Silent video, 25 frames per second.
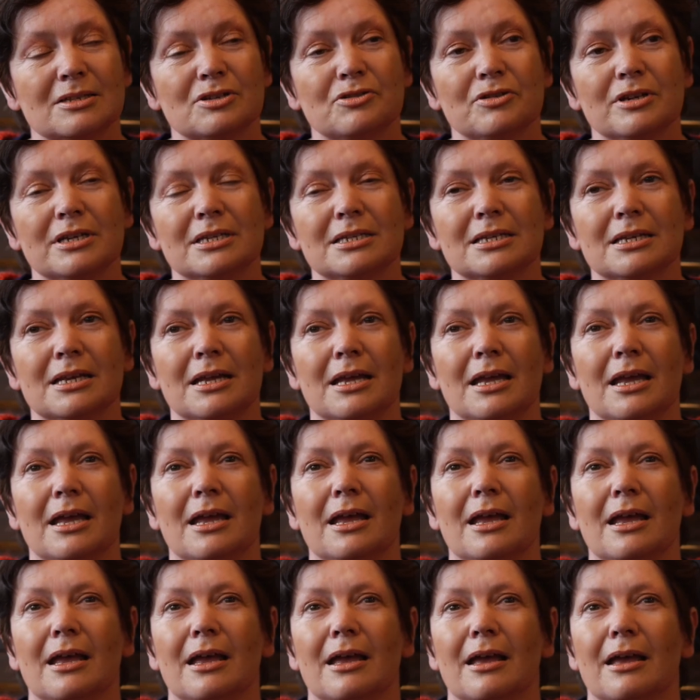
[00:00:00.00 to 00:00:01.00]
Street,
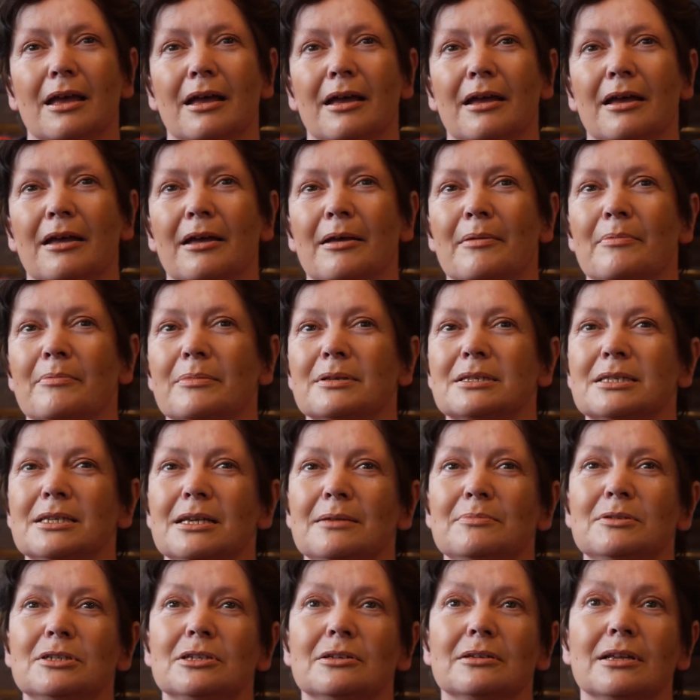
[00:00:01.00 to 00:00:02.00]

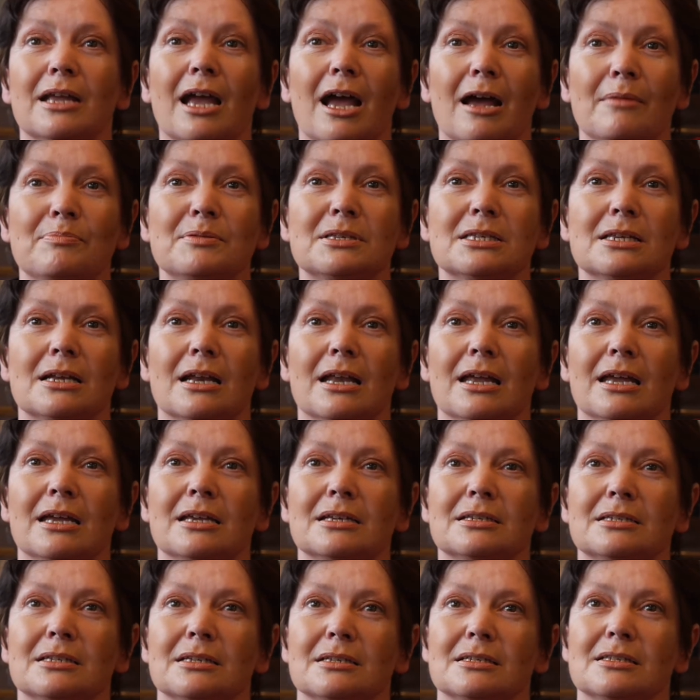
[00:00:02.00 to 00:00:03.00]
seemed to
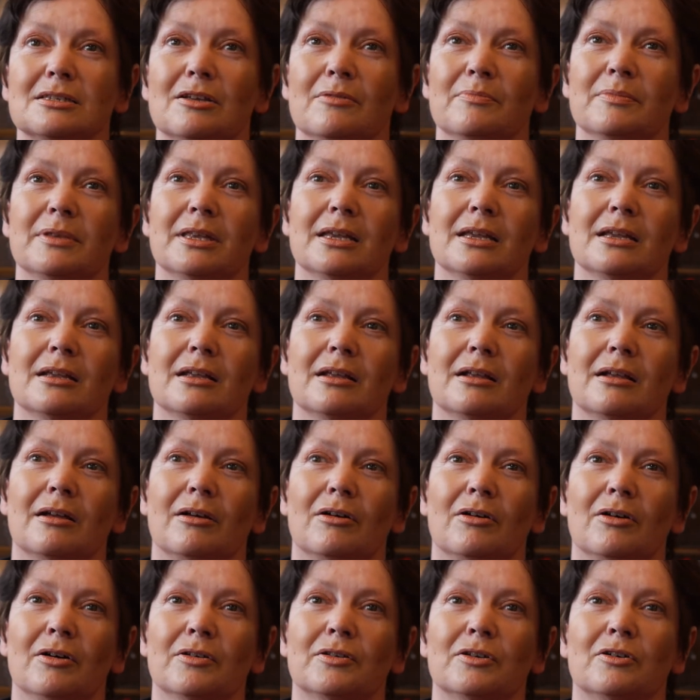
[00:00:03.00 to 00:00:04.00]
encapsulate something
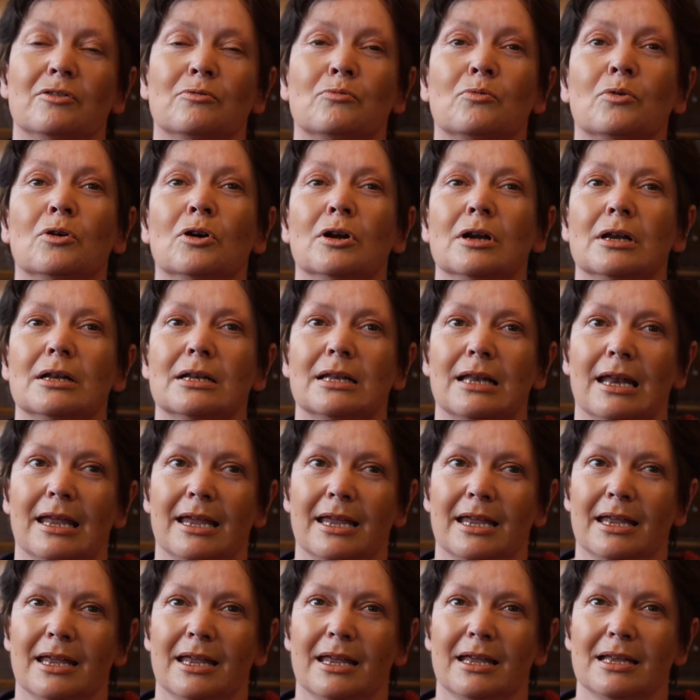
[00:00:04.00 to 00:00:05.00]

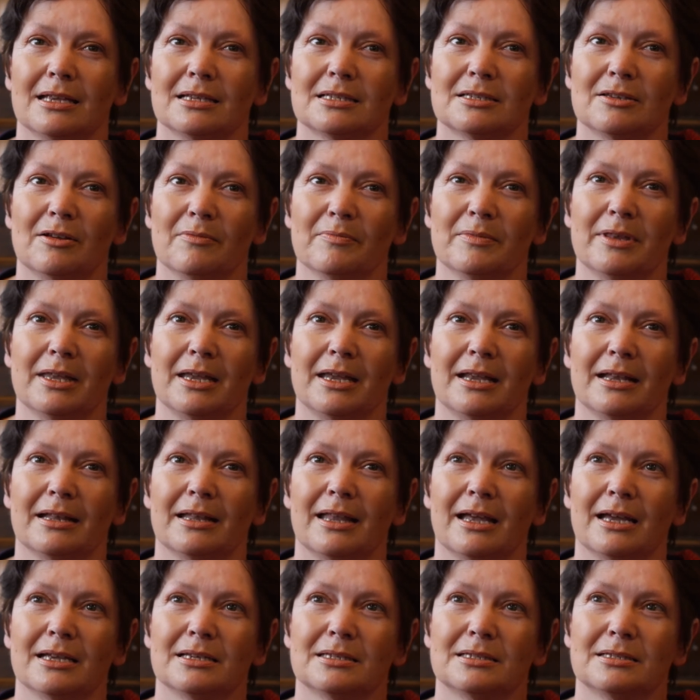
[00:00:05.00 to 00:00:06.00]
otherworldly, something
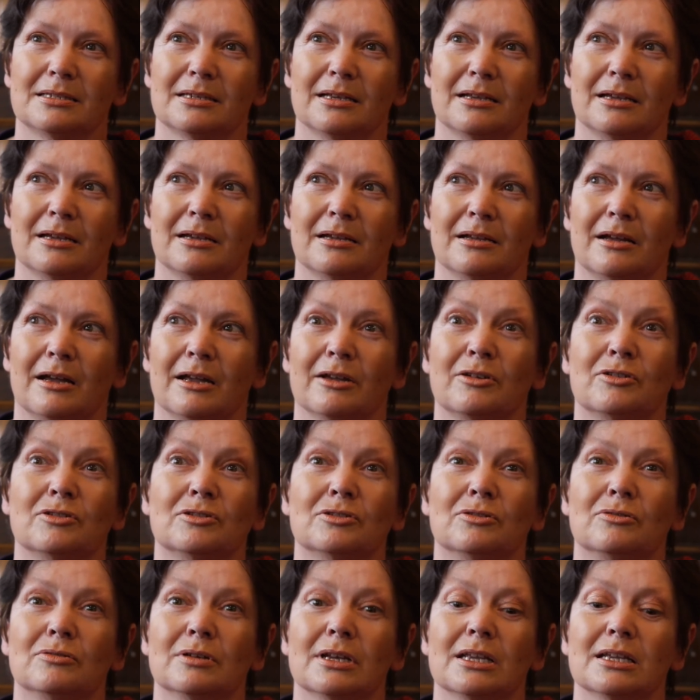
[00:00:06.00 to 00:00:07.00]
that I could
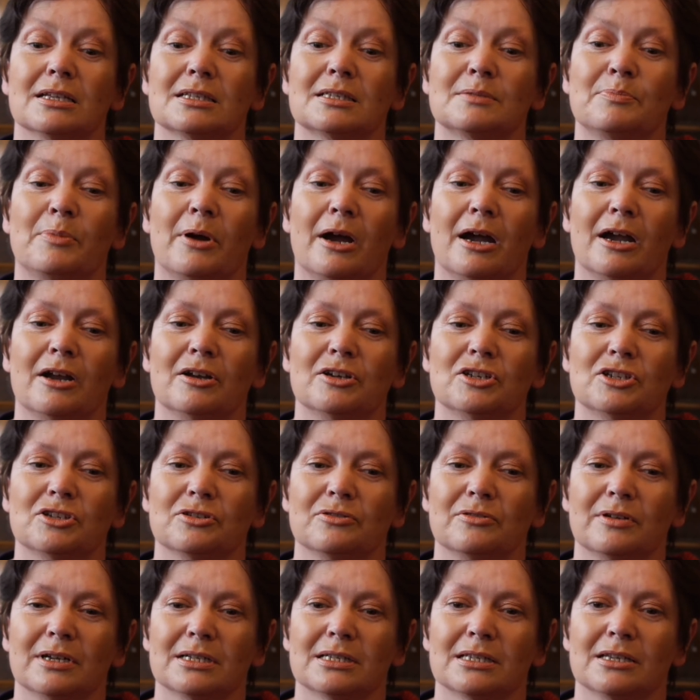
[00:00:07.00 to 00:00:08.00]
only aspire
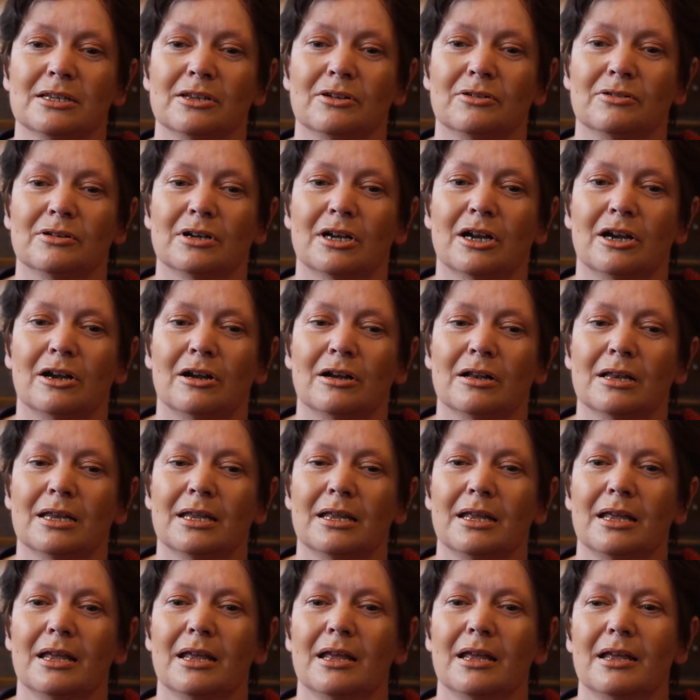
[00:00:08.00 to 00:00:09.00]
to as a young girl,
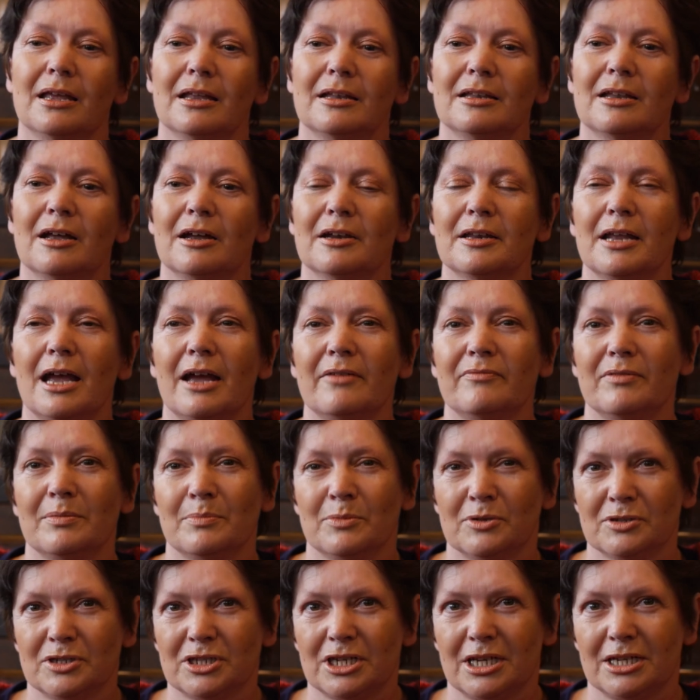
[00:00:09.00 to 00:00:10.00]
not having
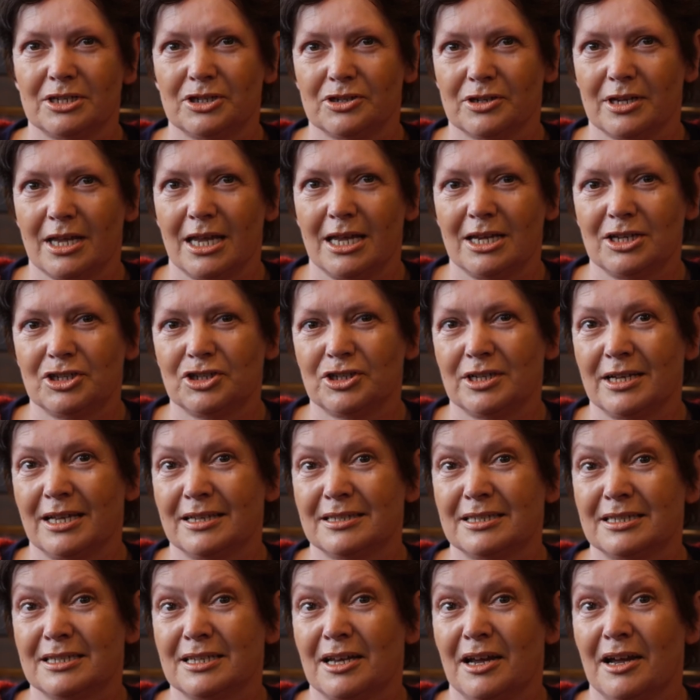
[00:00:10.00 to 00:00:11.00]
much education
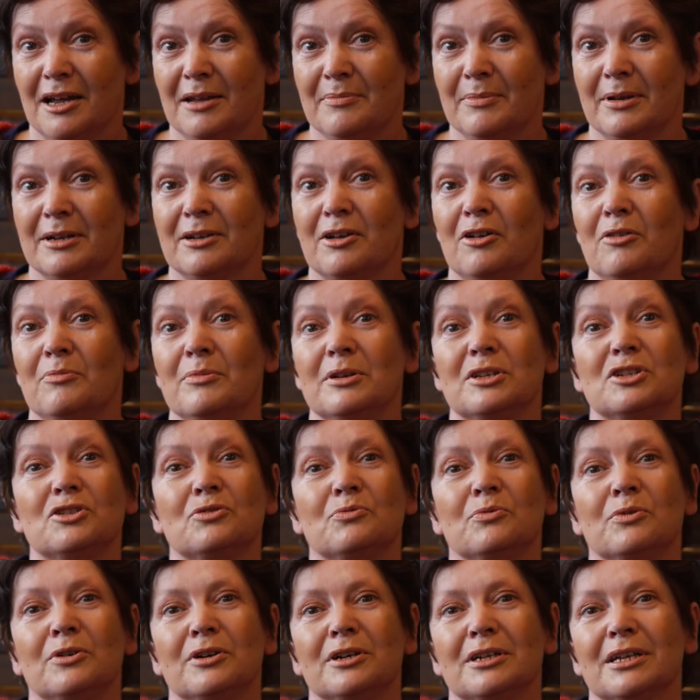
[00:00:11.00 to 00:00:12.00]
at the time and coming to
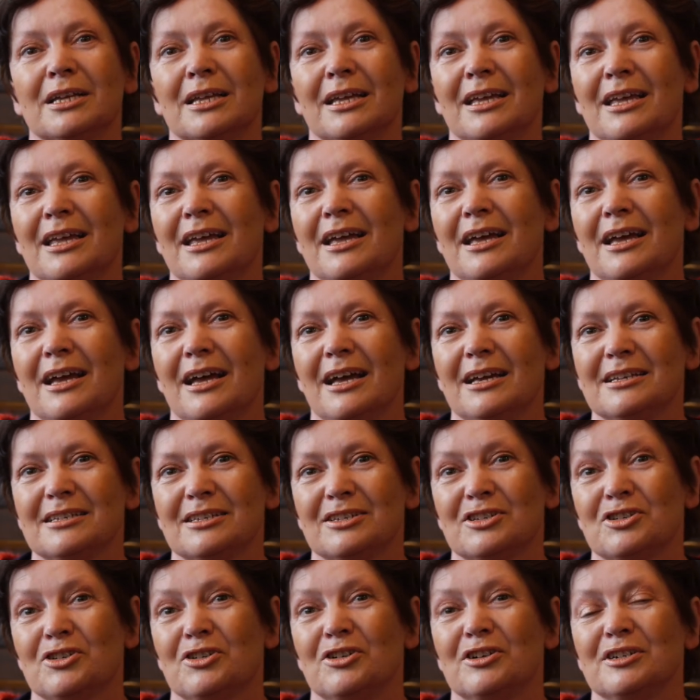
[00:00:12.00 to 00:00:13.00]
work as
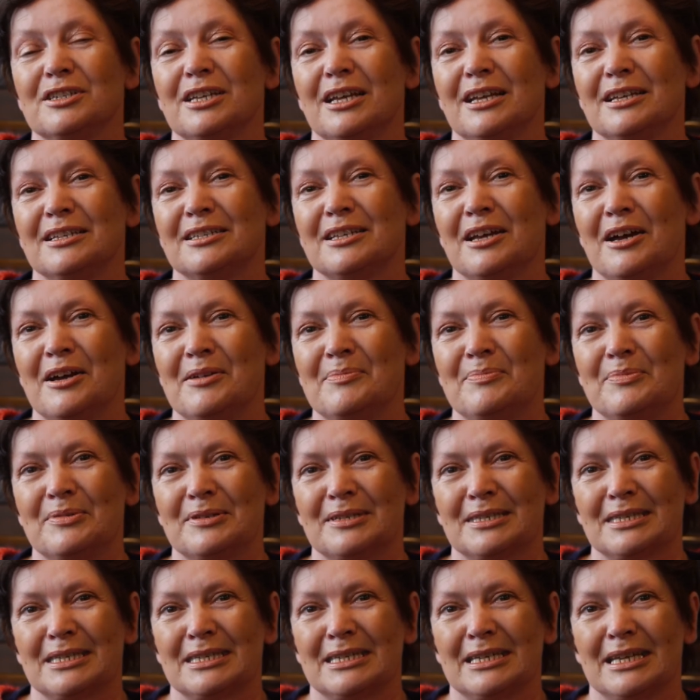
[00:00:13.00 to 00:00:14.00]
a shorthand
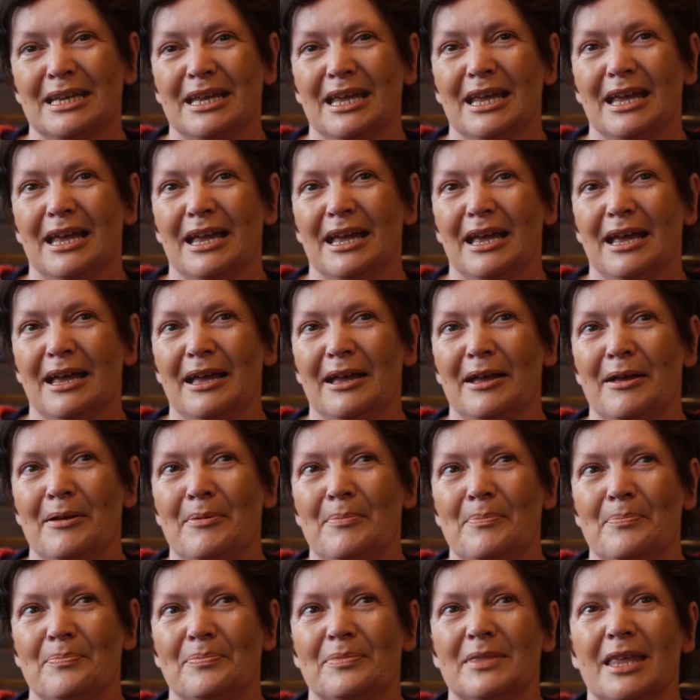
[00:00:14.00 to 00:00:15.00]
typist.
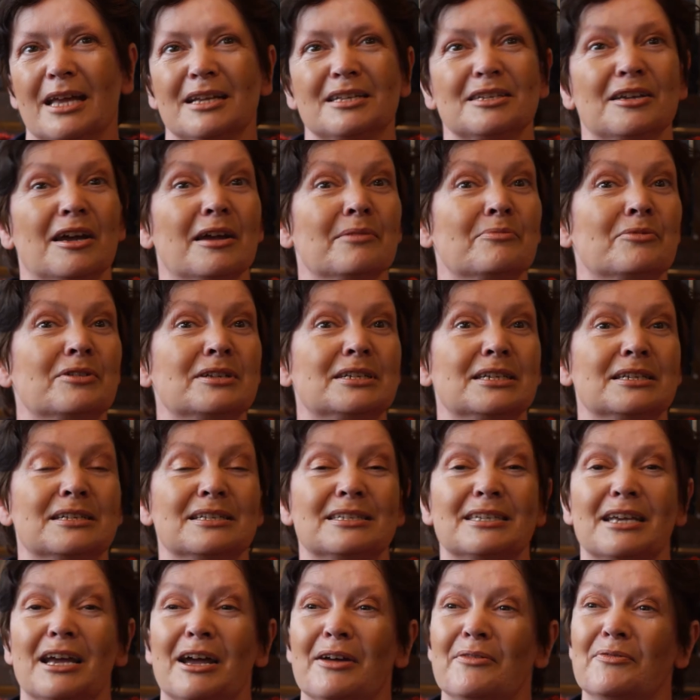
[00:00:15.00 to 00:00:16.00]
That time we
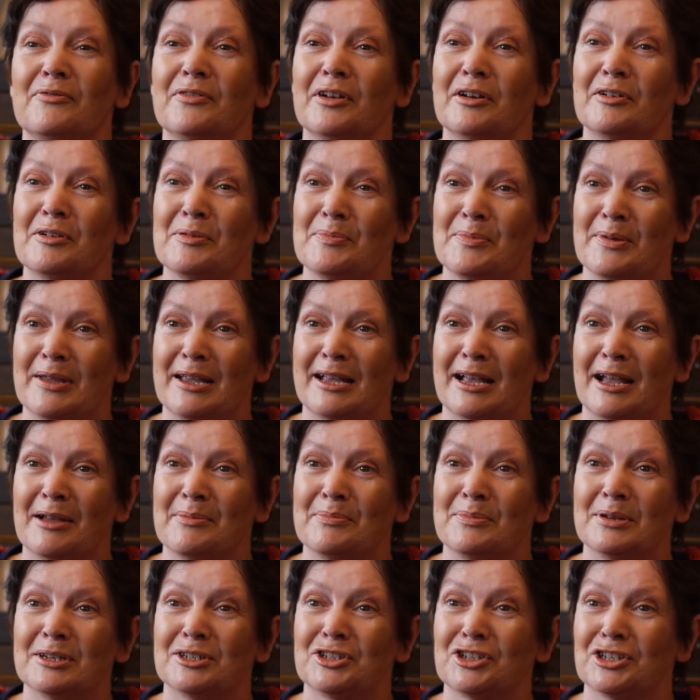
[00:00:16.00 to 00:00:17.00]
didn't have very big
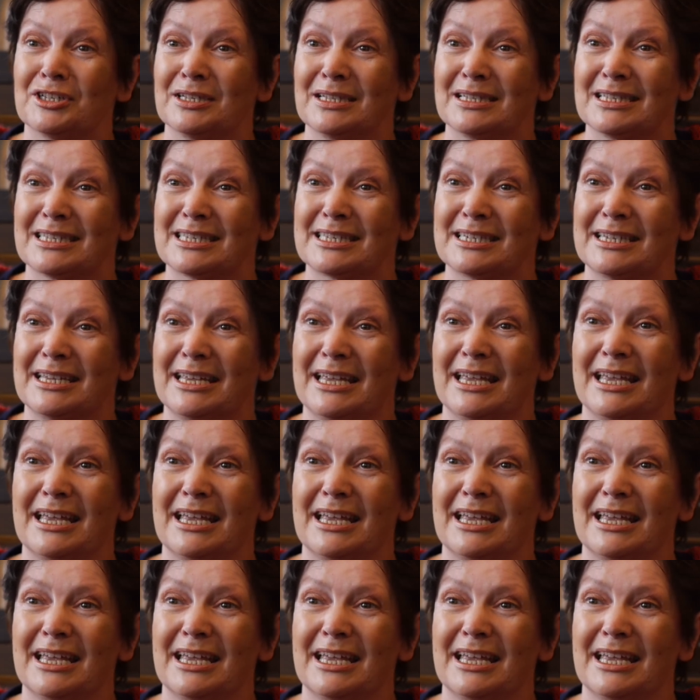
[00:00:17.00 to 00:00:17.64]
ambitions.